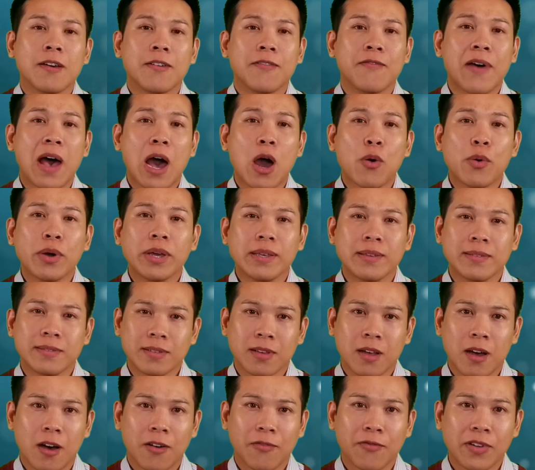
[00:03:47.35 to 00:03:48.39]
VAWA is
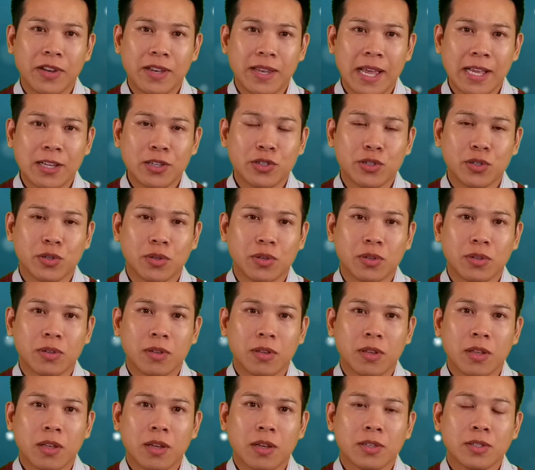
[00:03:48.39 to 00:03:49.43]
confidential,
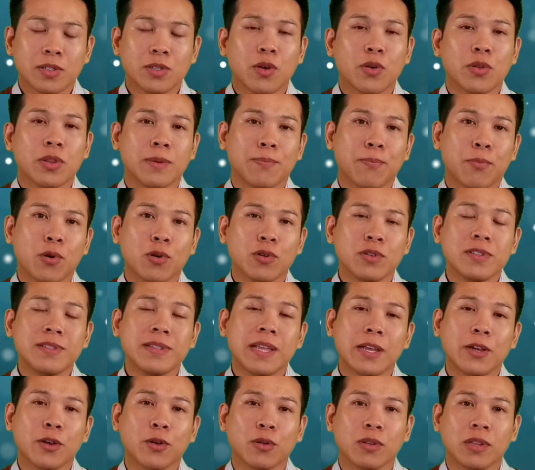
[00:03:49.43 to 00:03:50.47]
so the person
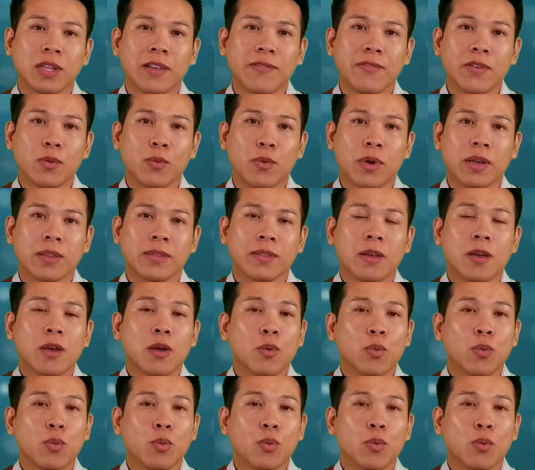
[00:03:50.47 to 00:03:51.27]
that you're living with